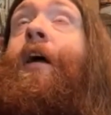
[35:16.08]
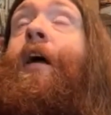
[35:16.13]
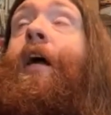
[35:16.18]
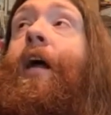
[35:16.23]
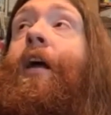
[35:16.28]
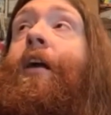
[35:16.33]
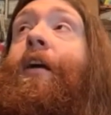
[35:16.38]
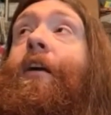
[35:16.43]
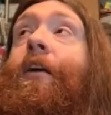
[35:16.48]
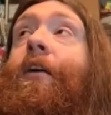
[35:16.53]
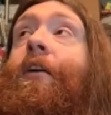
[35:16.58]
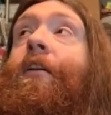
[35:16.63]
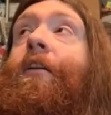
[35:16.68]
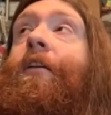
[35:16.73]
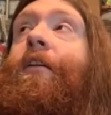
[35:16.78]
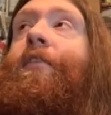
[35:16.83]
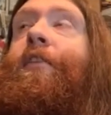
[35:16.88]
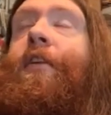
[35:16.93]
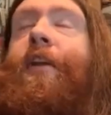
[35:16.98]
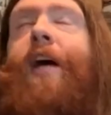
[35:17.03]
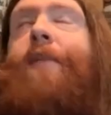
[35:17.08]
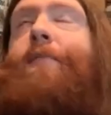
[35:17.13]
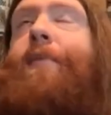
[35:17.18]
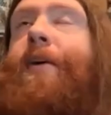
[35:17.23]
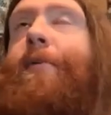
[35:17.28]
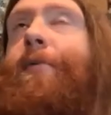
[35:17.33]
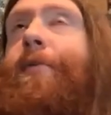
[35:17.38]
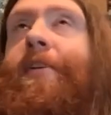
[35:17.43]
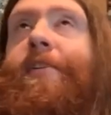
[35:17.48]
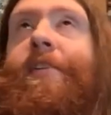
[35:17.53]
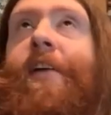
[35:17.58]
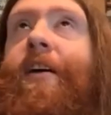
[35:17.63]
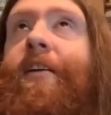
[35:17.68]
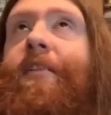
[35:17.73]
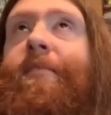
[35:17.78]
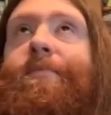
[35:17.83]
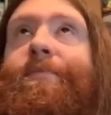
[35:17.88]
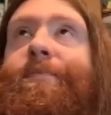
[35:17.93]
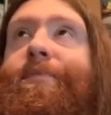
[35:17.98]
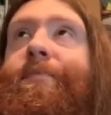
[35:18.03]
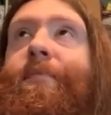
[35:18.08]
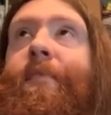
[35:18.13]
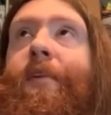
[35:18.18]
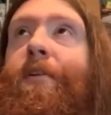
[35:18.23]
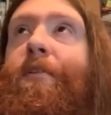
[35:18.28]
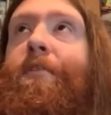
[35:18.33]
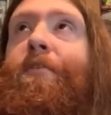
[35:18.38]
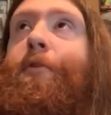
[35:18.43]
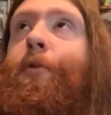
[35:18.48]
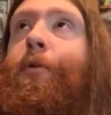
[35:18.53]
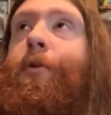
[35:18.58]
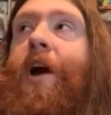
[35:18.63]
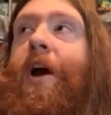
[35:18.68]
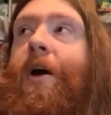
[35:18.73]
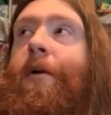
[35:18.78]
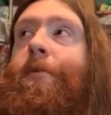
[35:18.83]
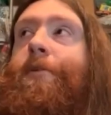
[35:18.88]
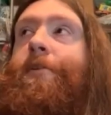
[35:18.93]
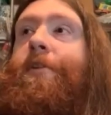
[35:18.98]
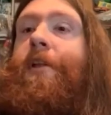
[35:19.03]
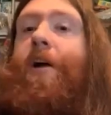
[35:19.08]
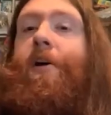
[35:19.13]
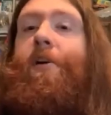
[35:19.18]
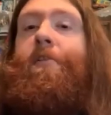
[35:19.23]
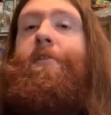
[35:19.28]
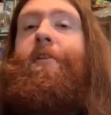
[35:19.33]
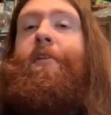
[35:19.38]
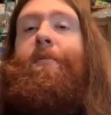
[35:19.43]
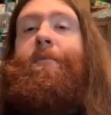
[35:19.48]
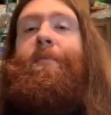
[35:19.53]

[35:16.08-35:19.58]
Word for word: And the Nightmare one is like four hours long.